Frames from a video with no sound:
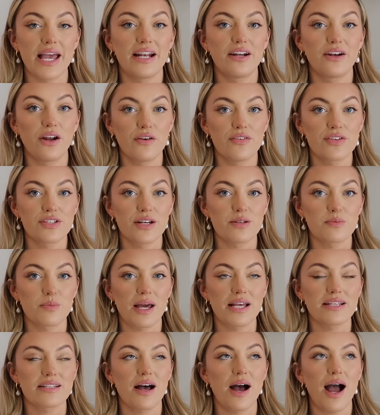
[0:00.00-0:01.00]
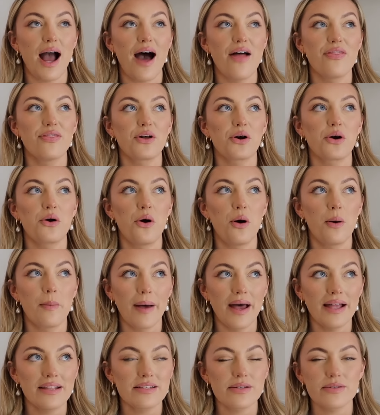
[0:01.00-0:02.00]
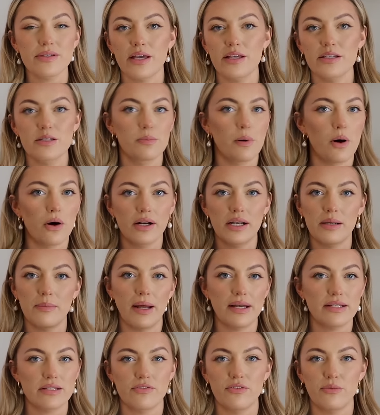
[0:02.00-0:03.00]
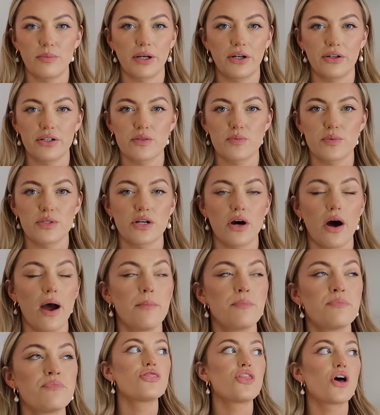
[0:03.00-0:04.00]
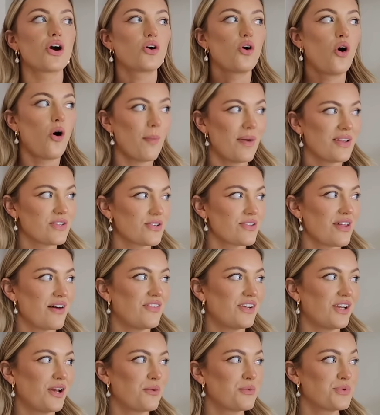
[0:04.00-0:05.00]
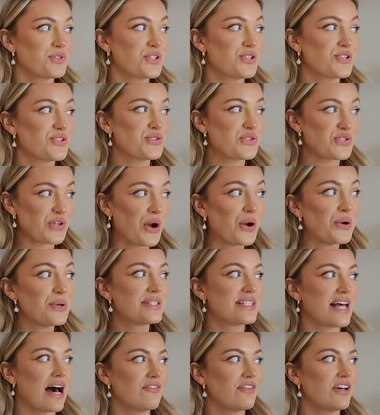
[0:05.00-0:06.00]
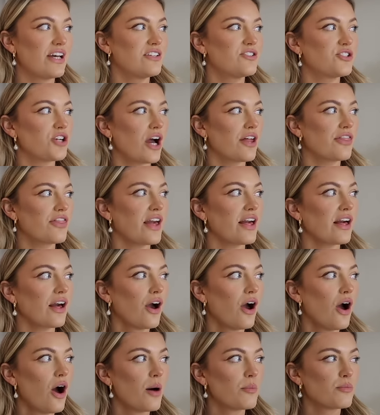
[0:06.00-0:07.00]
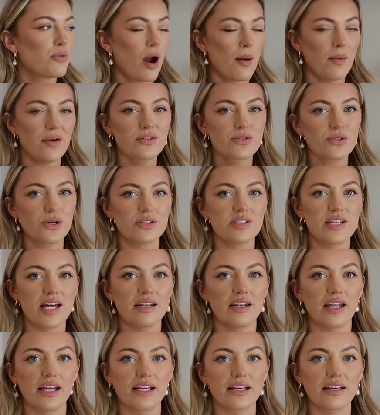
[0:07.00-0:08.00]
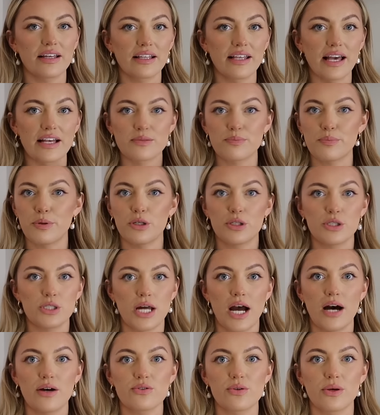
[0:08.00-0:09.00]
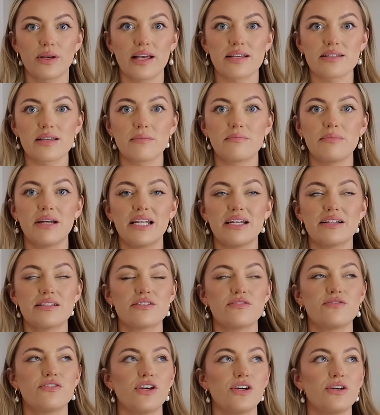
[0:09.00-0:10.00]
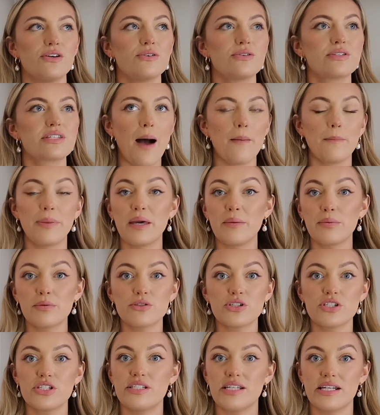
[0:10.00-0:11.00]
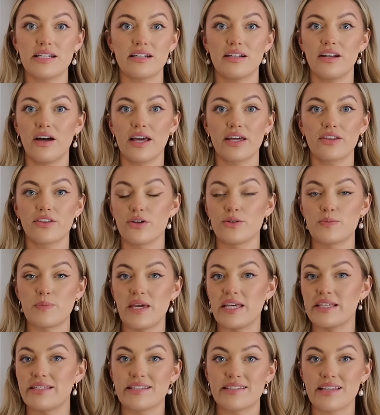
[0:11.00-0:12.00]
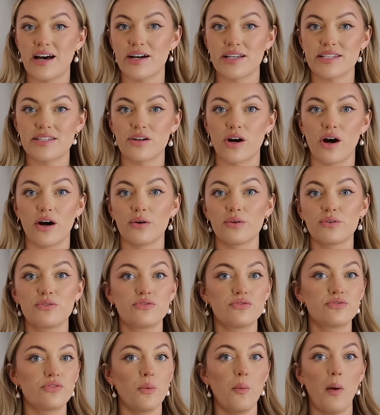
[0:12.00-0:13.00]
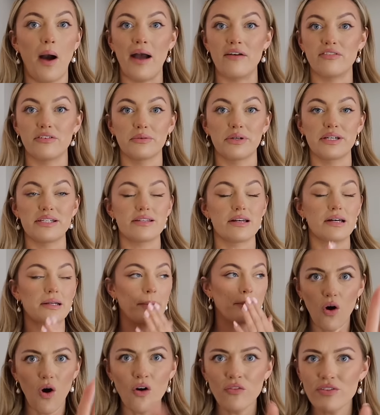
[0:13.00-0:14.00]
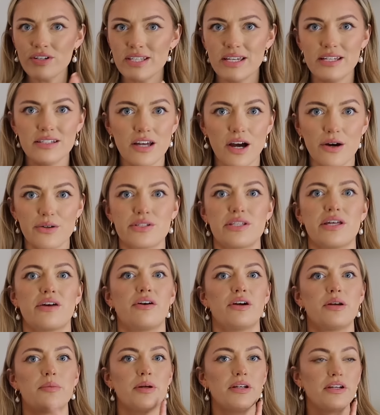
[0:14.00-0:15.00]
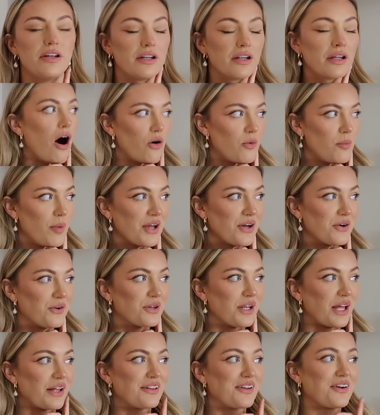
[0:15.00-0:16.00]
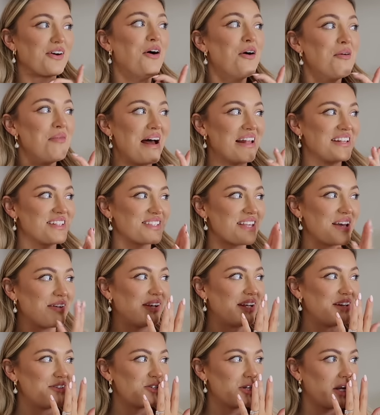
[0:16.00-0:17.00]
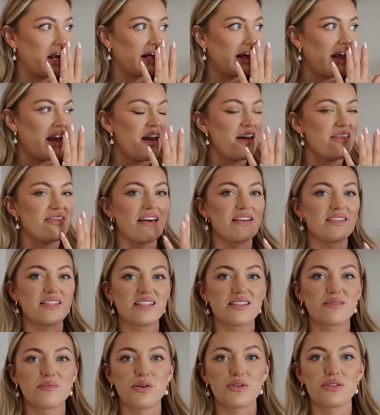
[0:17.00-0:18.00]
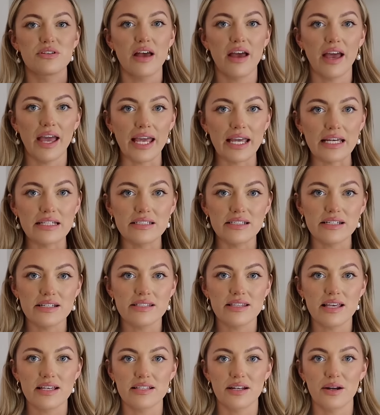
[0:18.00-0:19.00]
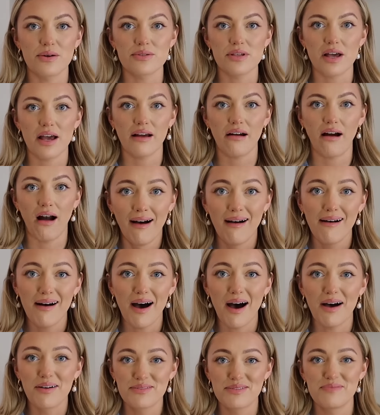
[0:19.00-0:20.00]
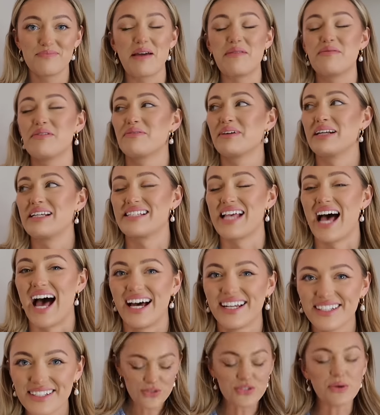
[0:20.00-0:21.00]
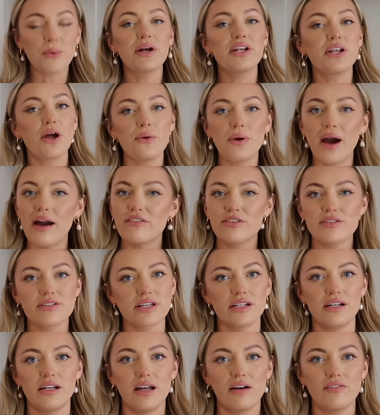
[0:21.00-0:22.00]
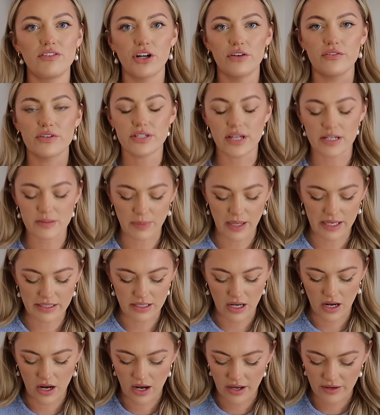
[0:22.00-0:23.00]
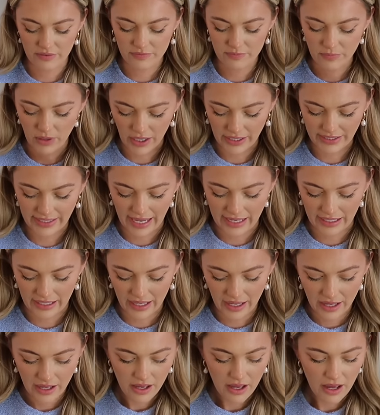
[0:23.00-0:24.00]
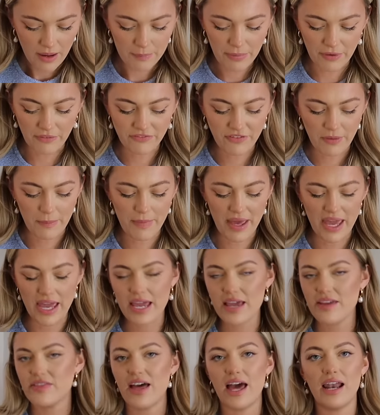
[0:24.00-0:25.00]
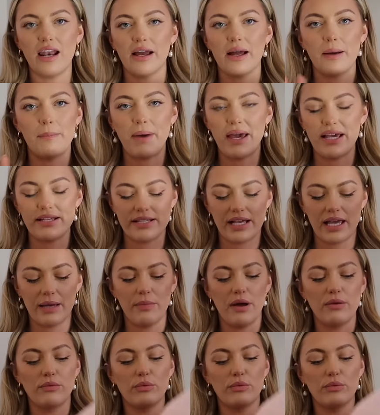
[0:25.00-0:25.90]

in an oversized blazer and the comments, it was like a sparkly blazer from like Christmas time. The comments on that video were so savage. I think Primark's content like gets pushed out, so it gets like millions of views, and people just didn't like those pieces that I styled for whatever reason. Obviously entitled to their own opinion. Oh my God, like the comments, they were literally like, this is the most hideous this, and I was like, made me really sad. So I know not everyone's gonna love an oversized blazer. I get it. But for me, they're like a basic in my